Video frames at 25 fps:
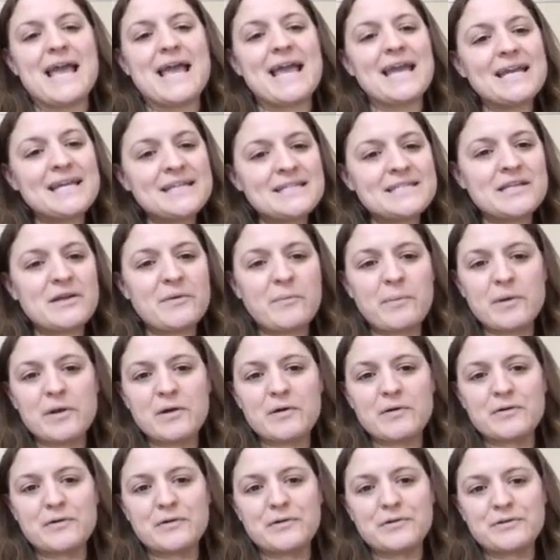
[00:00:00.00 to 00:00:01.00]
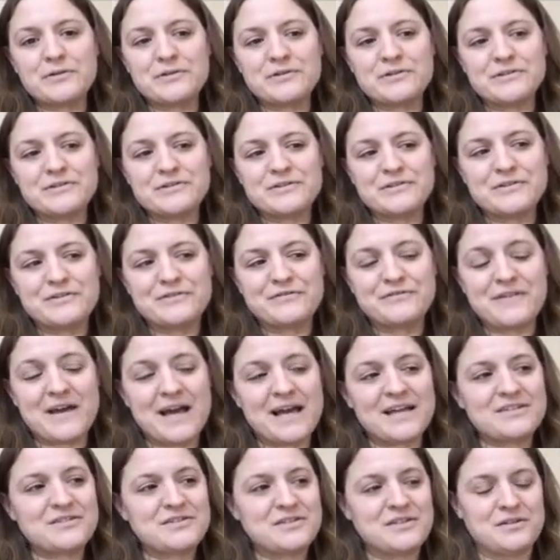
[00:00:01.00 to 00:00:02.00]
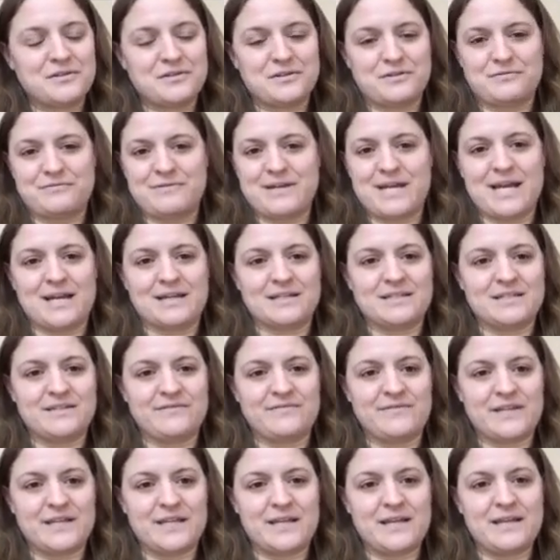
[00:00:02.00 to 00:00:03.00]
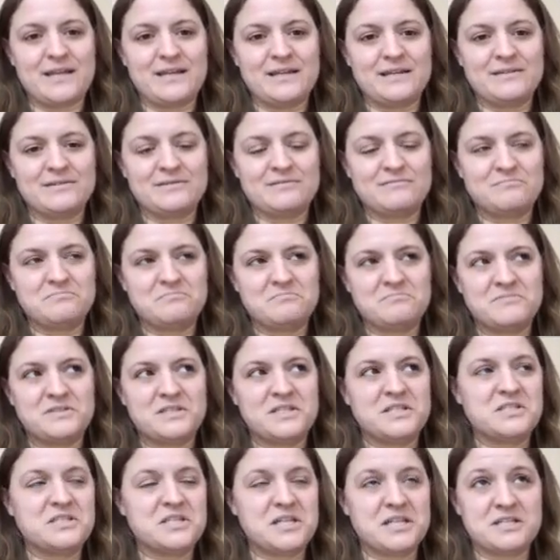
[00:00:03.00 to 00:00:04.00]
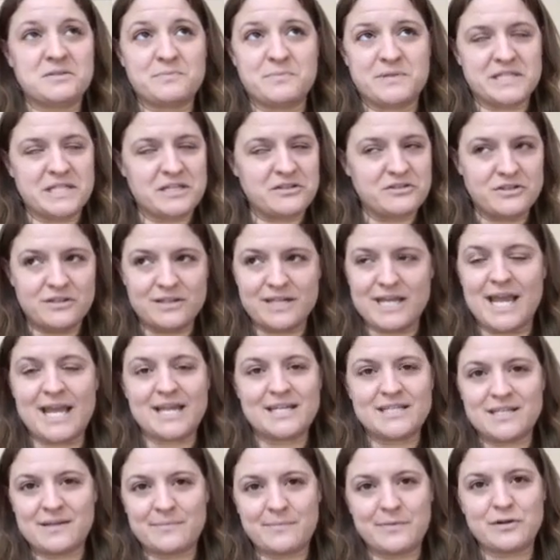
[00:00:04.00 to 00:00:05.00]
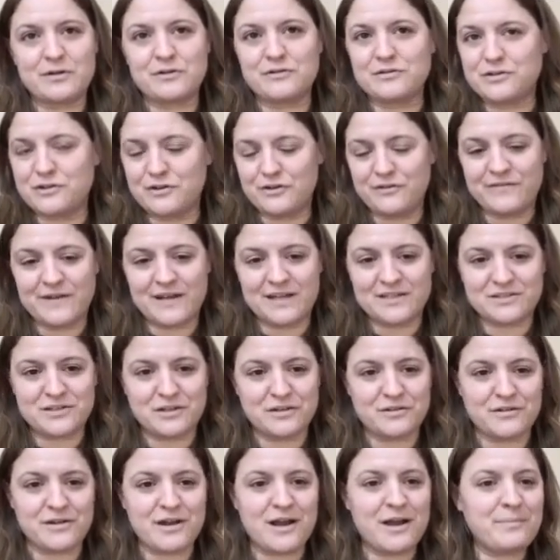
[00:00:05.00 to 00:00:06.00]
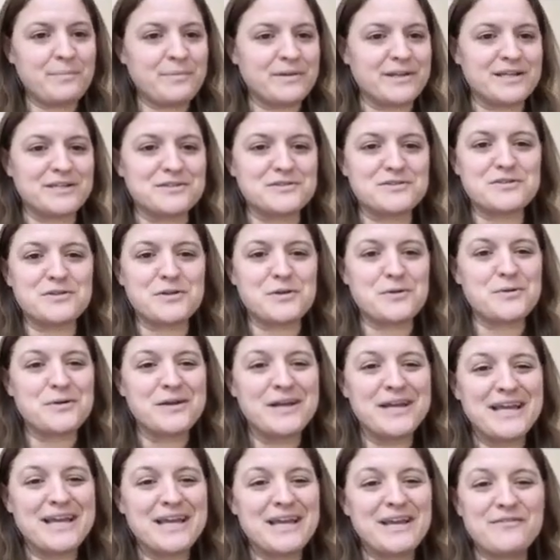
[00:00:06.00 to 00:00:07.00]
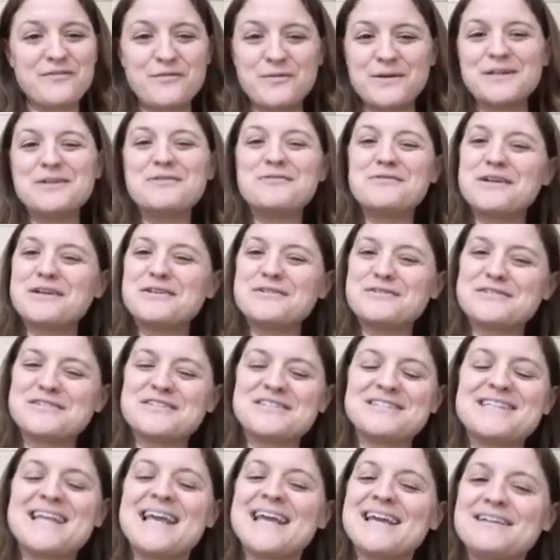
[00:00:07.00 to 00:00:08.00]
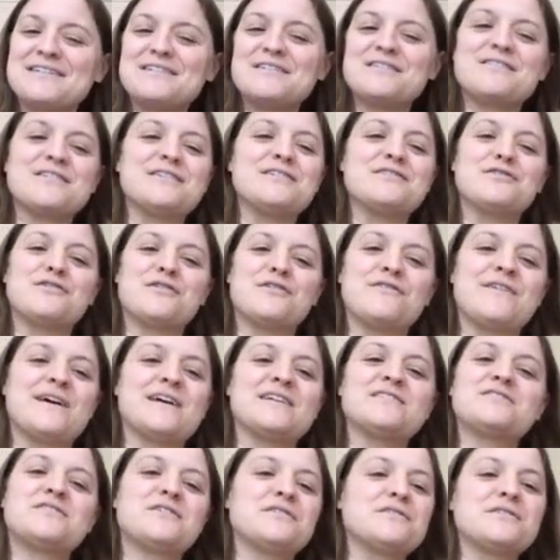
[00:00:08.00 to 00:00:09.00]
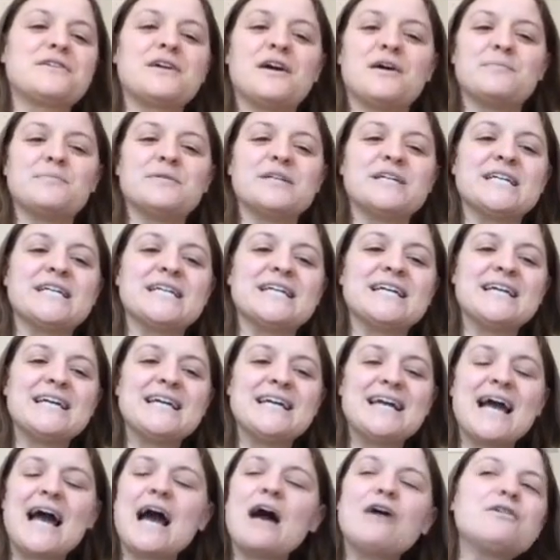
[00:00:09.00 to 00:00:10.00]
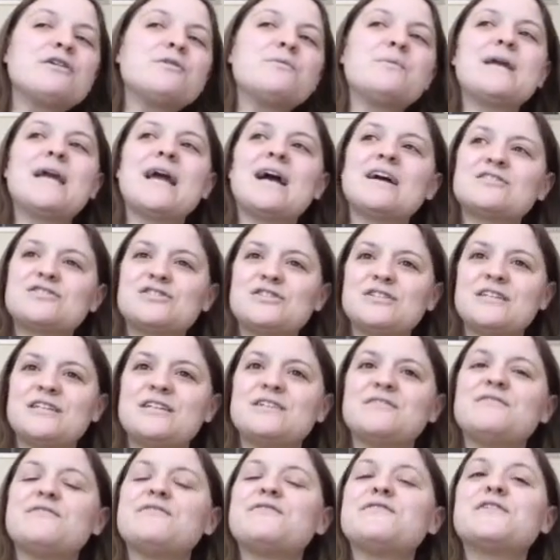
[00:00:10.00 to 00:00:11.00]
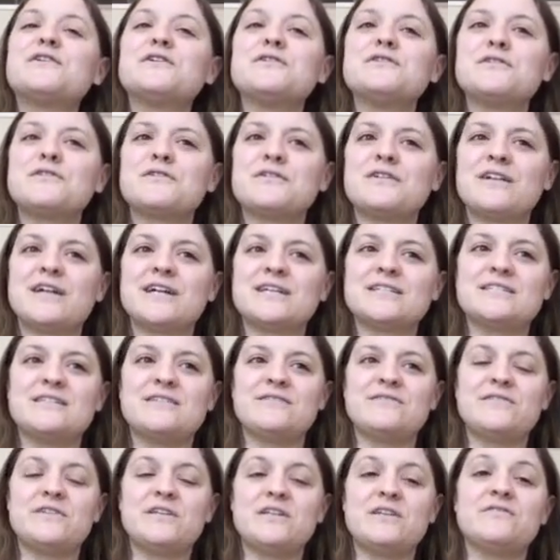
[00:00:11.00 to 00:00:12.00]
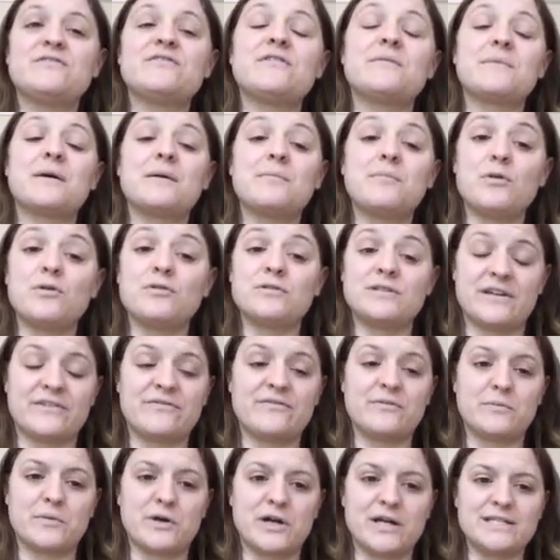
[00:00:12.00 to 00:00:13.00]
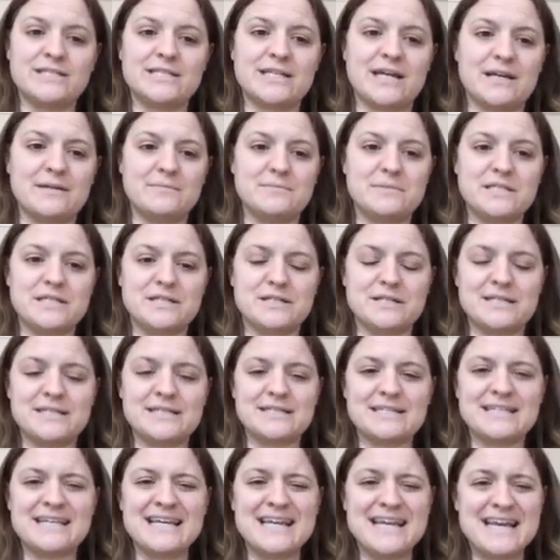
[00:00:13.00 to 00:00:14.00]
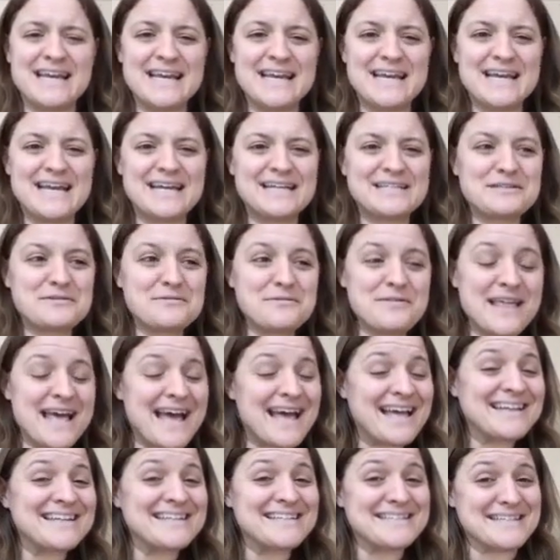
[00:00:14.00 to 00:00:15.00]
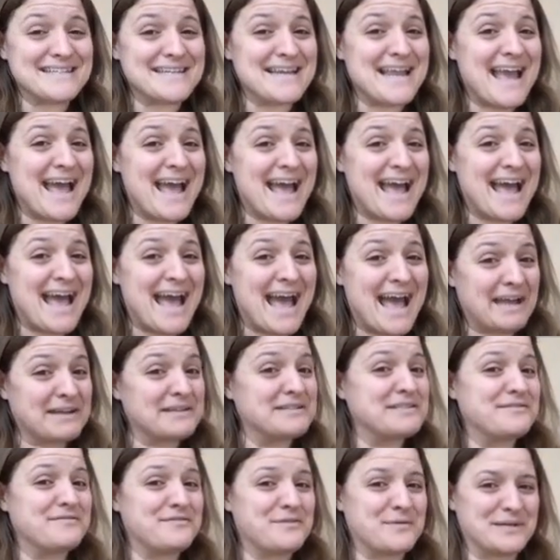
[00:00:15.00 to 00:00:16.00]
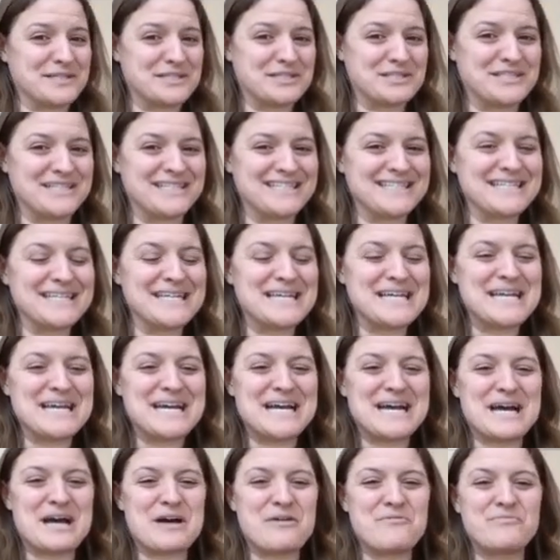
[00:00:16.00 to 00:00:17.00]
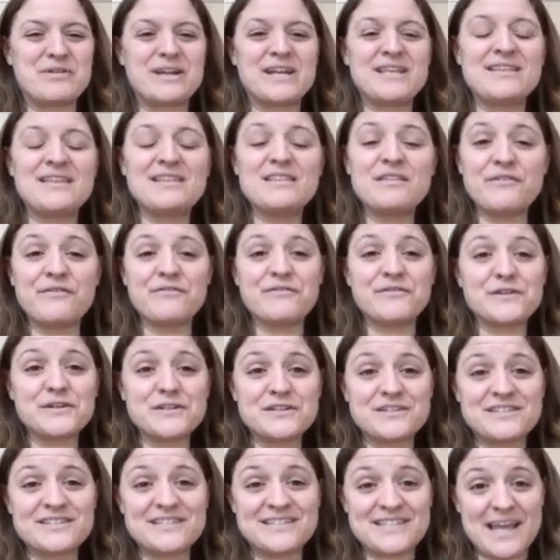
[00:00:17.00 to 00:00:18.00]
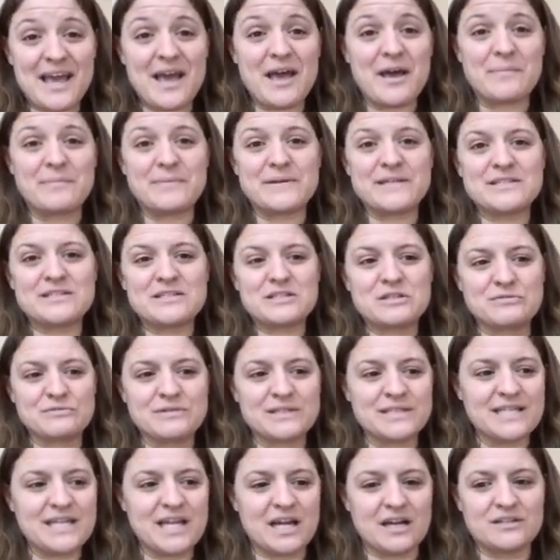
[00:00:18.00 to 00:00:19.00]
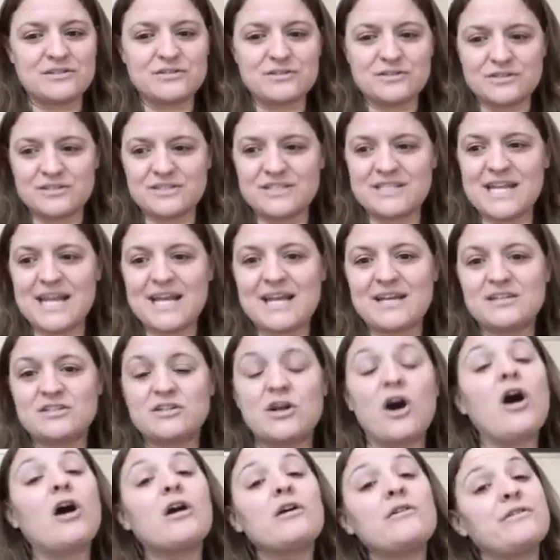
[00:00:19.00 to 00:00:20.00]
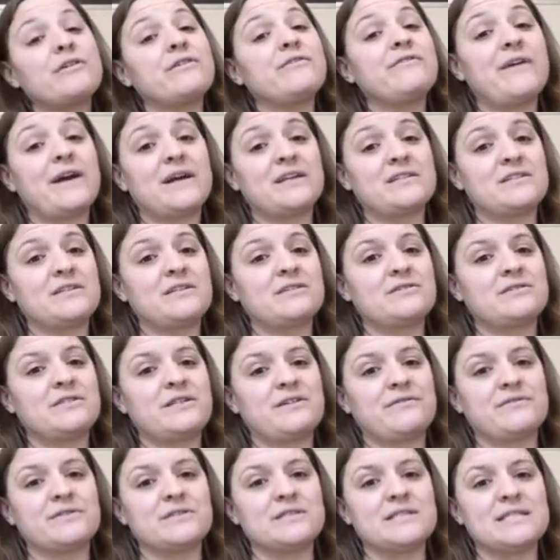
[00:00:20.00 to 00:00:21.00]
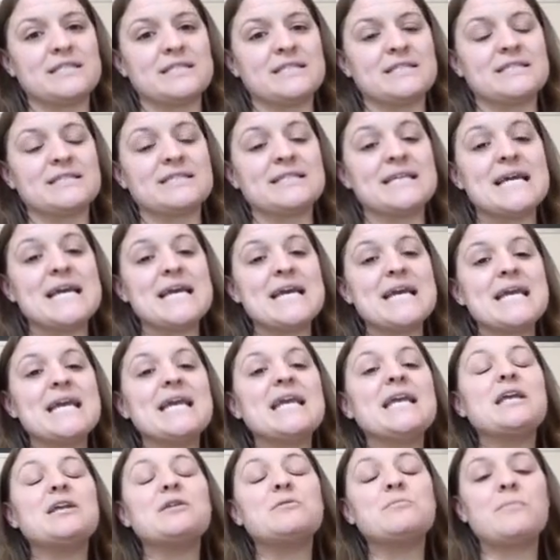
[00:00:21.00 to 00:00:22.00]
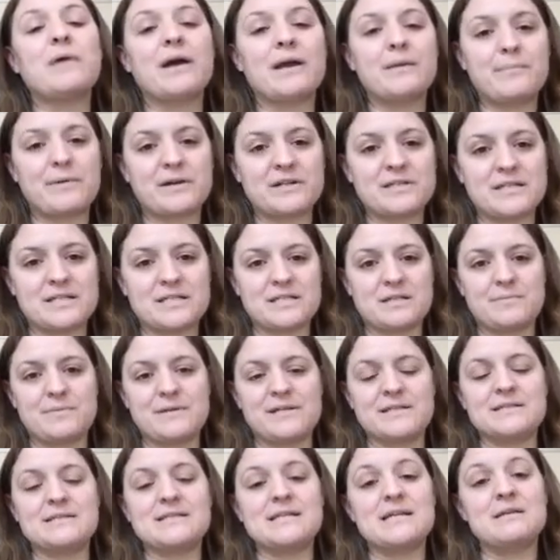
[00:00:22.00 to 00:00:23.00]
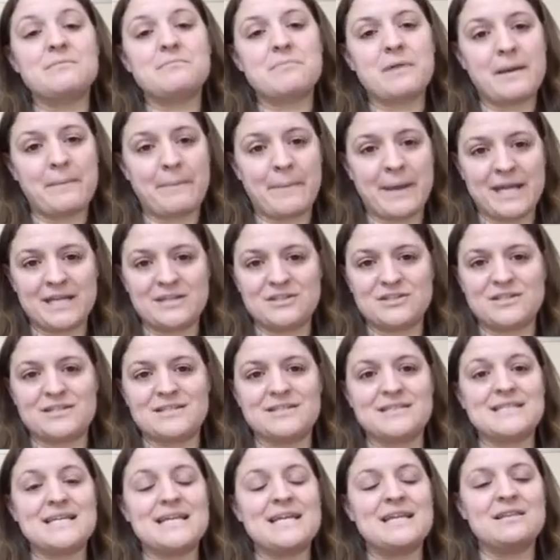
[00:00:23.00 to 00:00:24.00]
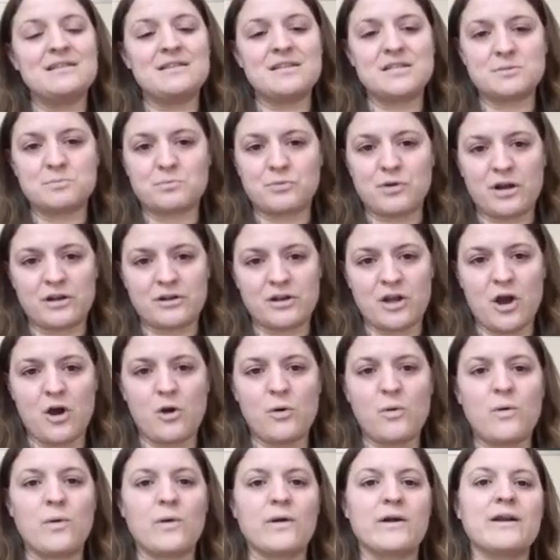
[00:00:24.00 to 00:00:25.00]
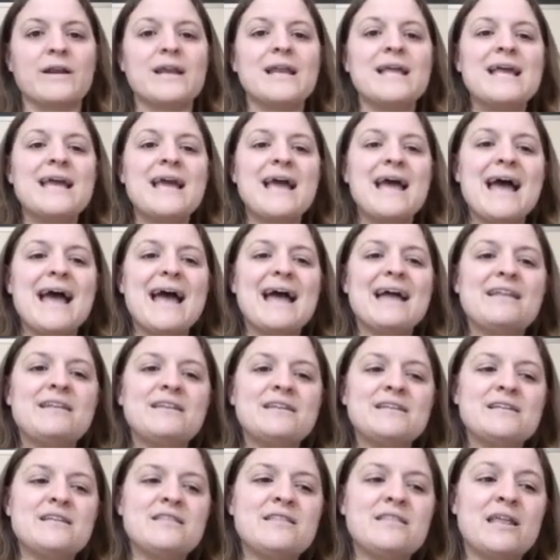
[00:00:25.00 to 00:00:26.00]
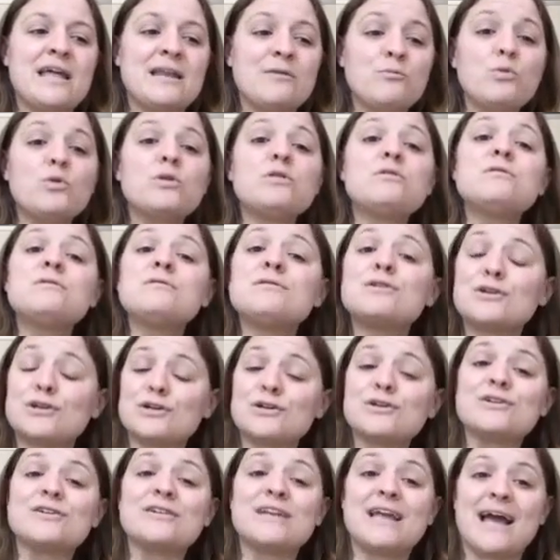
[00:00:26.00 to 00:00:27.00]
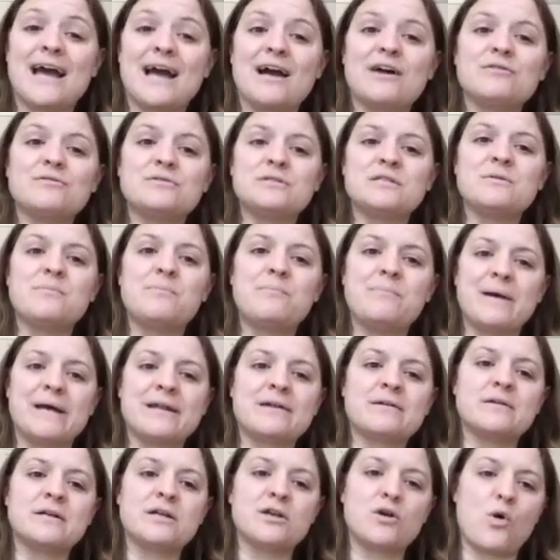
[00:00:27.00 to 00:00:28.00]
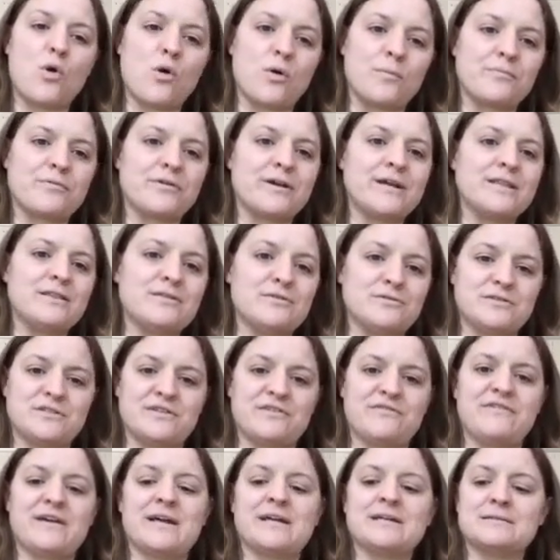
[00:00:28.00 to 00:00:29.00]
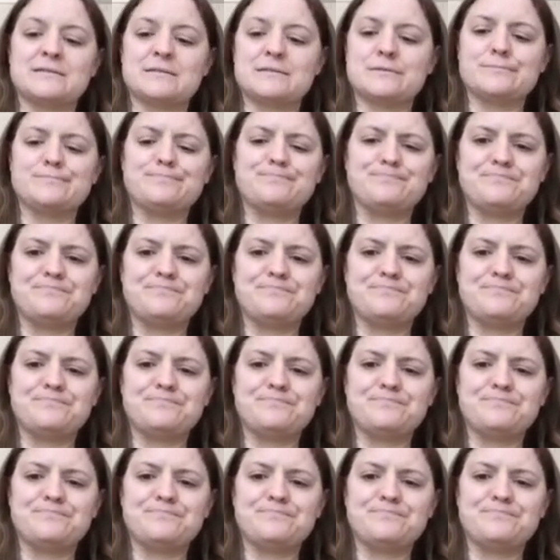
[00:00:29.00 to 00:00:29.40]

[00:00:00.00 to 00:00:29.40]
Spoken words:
Atypical vascular reactivity suggests potentially atypical neurovascular coupling. So if we don't understand that neurovascular coupling, how can we actually infer neural activity from our bold fMRI time series? And so that is an active question. But I think the first step is to really understand, are there vascular differences in my participants, in my patients, in this broad cohort? And then we'll learn how to better incorporate those effects.